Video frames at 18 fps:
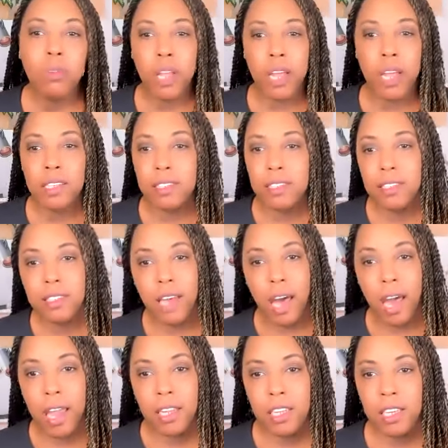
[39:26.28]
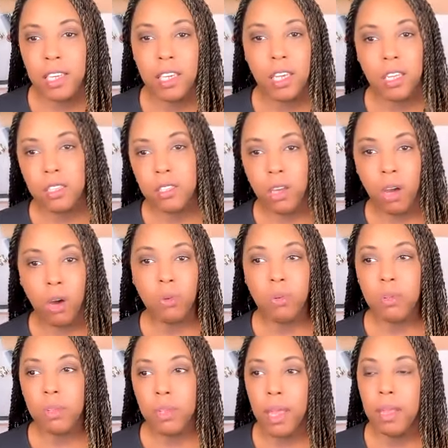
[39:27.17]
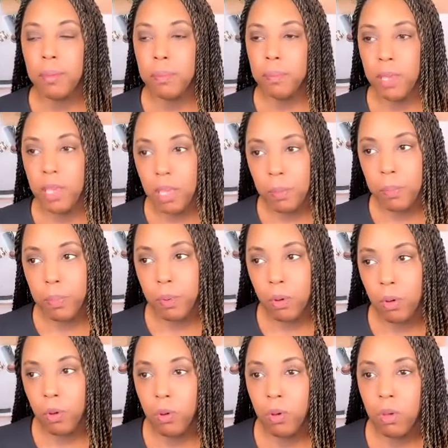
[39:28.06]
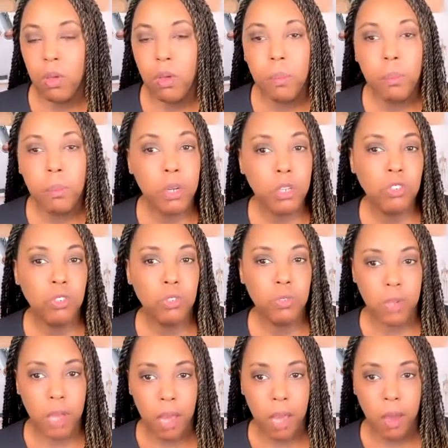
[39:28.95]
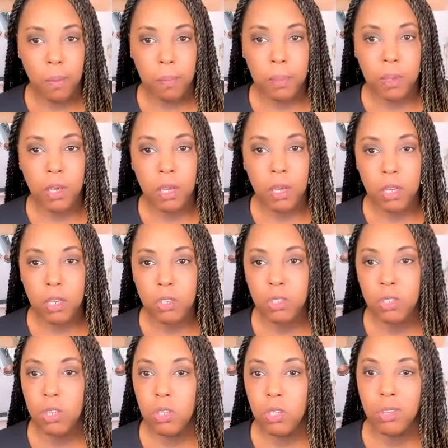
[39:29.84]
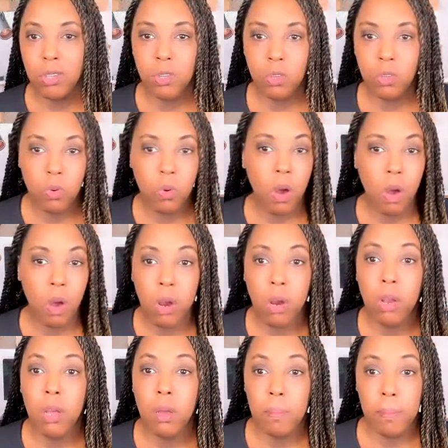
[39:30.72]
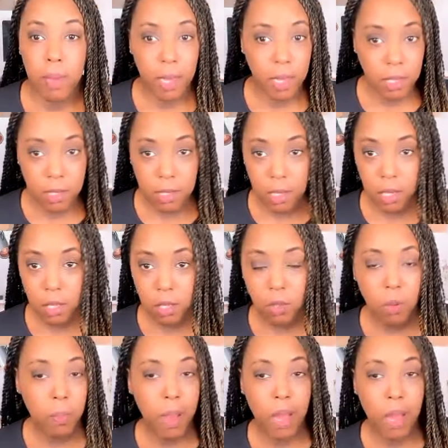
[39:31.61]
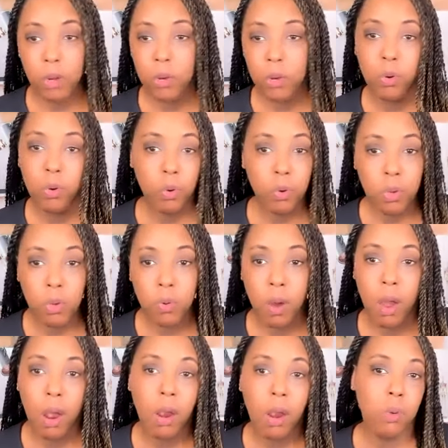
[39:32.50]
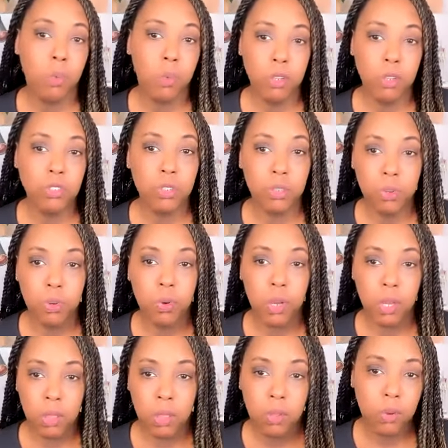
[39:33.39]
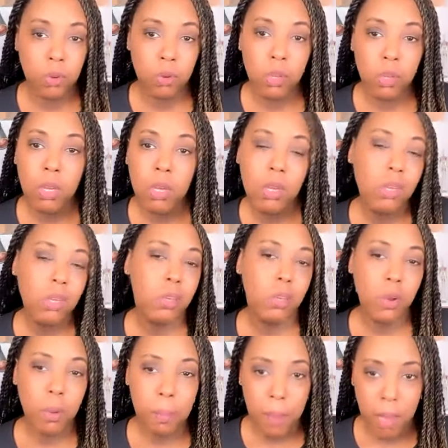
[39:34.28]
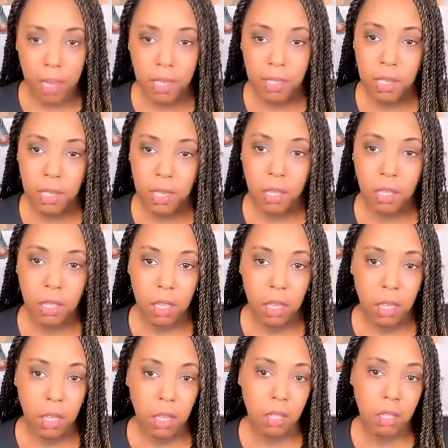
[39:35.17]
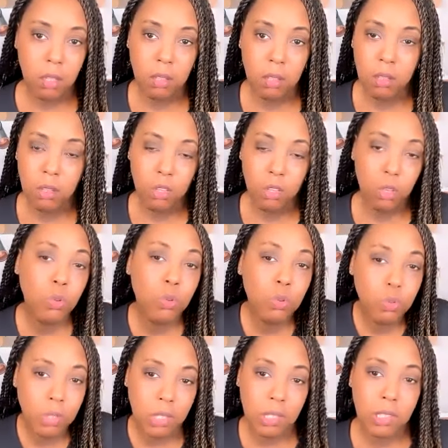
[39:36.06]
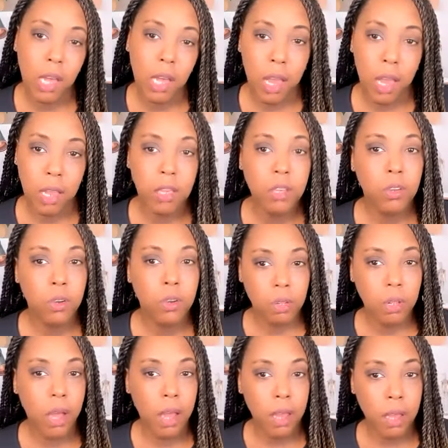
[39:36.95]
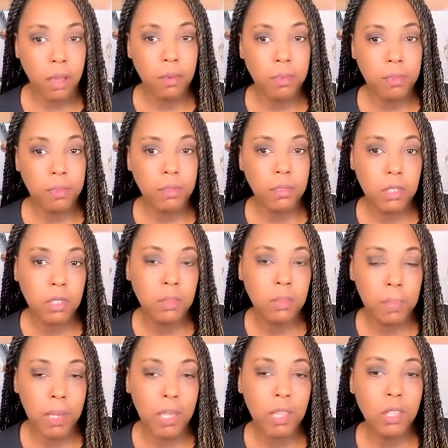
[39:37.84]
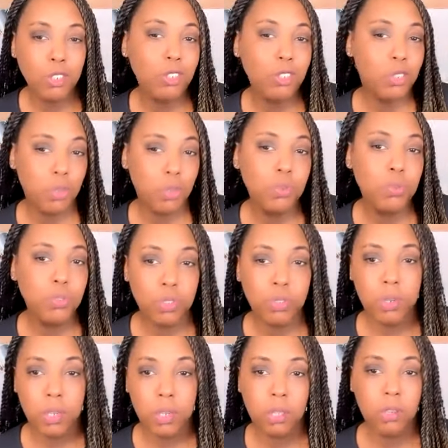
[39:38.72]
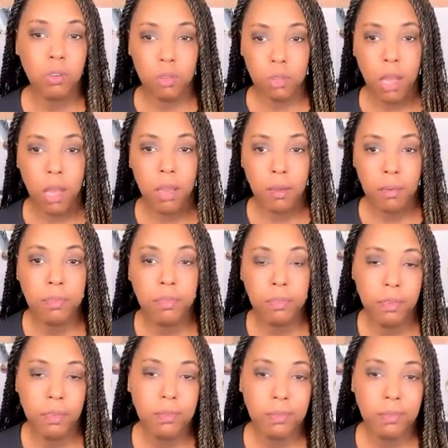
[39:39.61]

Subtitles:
let society and don't let people put you down, because you are amazing. No matter who you are, what you're going through, you're amazing and you decide your life. Just be the chooser in your life.